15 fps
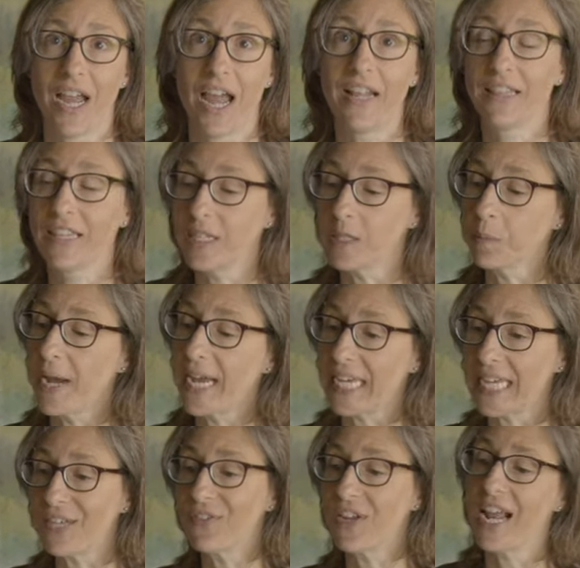And these
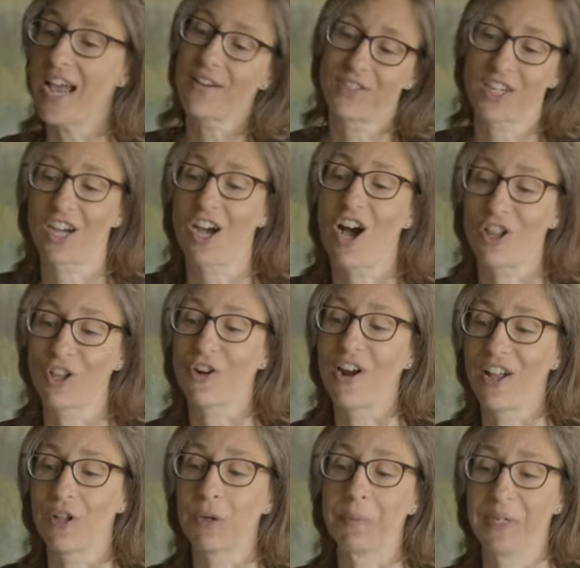might even have a color
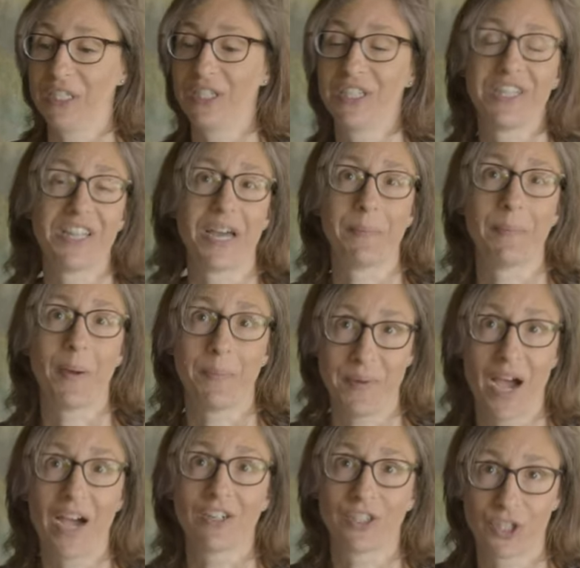element to them. I'm
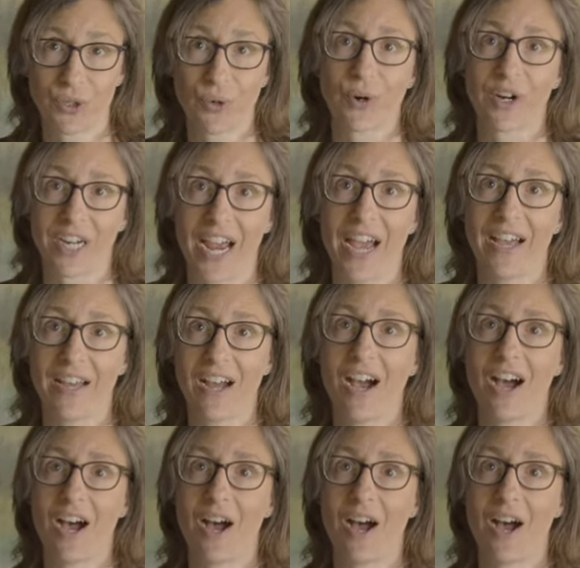not sure yet,